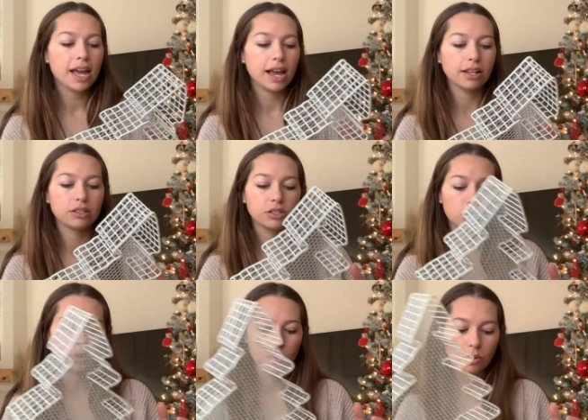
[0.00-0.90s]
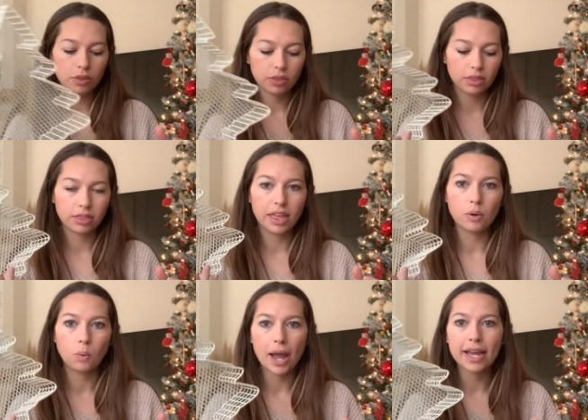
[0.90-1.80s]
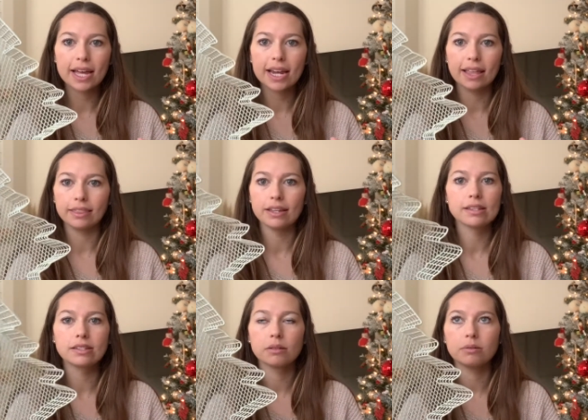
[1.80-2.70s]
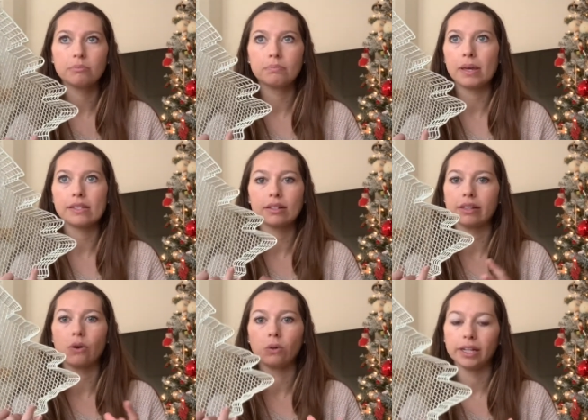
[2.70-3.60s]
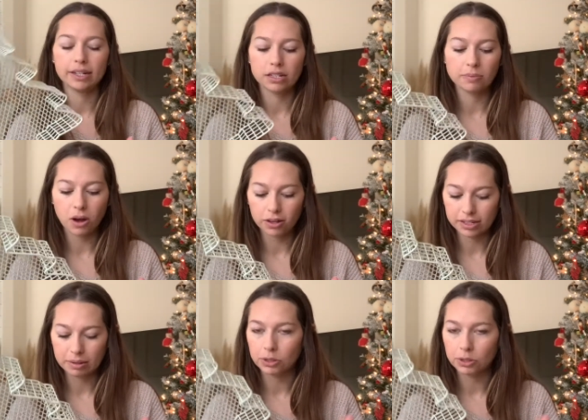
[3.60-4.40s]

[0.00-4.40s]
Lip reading: and so they weigh it, and this basically only ended up costing me